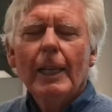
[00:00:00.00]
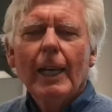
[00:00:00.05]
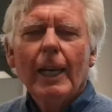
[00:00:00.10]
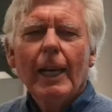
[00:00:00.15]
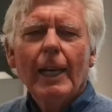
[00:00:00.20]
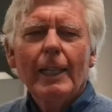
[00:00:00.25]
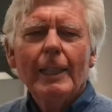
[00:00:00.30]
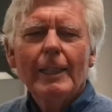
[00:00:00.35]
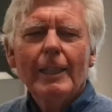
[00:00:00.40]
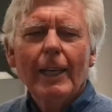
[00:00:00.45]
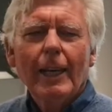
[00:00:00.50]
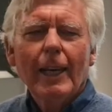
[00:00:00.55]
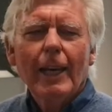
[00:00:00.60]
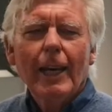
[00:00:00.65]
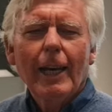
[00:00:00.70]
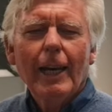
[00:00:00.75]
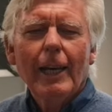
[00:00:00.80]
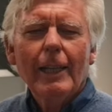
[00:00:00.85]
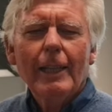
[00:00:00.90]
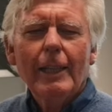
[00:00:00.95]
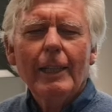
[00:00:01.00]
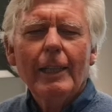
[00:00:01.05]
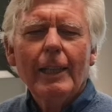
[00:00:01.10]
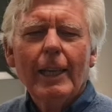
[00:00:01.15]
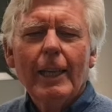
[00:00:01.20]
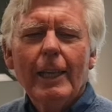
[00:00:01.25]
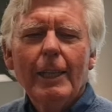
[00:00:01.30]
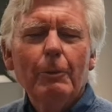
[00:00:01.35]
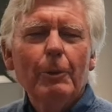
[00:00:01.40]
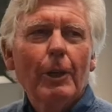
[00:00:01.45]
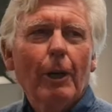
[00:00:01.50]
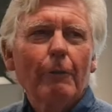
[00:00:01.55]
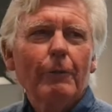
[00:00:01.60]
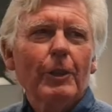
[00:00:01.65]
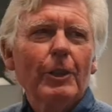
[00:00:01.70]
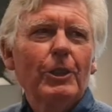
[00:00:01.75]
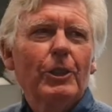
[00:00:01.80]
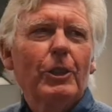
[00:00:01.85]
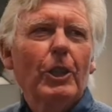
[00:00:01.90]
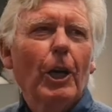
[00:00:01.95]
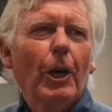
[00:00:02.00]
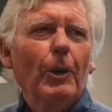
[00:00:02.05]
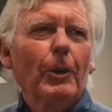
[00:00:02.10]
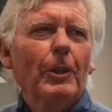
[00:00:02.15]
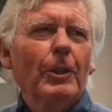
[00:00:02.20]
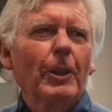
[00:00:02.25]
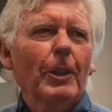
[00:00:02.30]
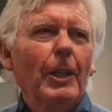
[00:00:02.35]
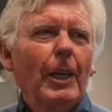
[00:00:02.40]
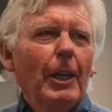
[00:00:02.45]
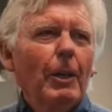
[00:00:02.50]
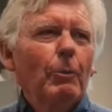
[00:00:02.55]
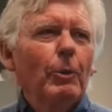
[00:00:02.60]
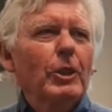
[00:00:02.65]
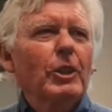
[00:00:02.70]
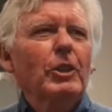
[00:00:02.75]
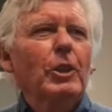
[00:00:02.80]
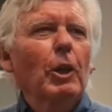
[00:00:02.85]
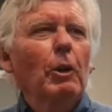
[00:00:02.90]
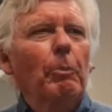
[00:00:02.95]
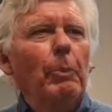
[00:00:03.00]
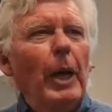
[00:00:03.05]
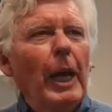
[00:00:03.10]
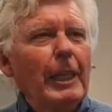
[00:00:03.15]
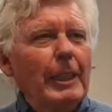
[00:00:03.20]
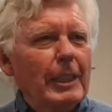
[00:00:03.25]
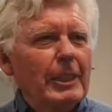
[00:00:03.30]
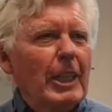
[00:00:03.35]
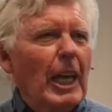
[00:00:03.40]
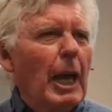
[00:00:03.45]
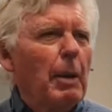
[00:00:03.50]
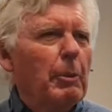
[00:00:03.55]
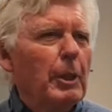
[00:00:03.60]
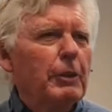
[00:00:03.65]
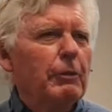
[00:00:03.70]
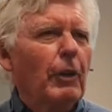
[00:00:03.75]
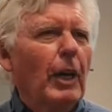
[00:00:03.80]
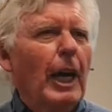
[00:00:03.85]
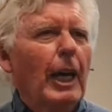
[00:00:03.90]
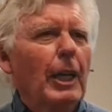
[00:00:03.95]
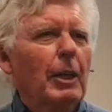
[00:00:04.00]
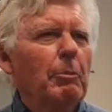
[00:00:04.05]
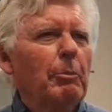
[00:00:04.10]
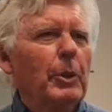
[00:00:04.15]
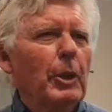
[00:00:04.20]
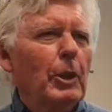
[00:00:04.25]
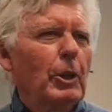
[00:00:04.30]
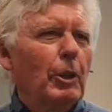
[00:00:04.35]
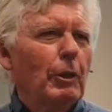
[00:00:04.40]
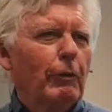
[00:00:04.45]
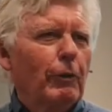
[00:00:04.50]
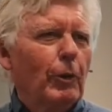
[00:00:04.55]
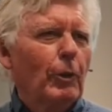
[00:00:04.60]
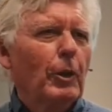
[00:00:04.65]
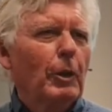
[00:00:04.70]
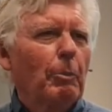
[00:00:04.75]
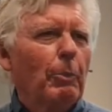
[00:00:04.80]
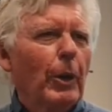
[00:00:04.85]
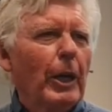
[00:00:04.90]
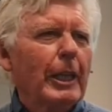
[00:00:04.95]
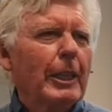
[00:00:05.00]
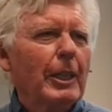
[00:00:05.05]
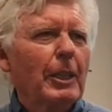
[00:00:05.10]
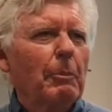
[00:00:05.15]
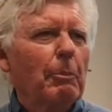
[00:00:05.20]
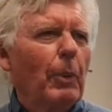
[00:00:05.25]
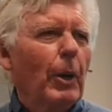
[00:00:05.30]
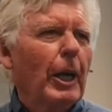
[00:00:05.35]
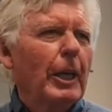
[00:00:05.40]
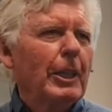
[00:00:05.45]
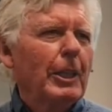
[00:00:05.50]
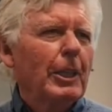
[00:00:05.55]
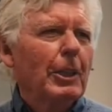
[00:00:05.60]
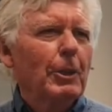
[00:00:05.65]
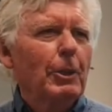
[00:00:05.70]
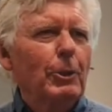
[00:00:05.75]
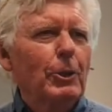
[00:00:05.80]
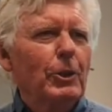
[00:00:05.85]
And he would often joke that we're still paying the damage for Alan Beardall for all the breaking and binding and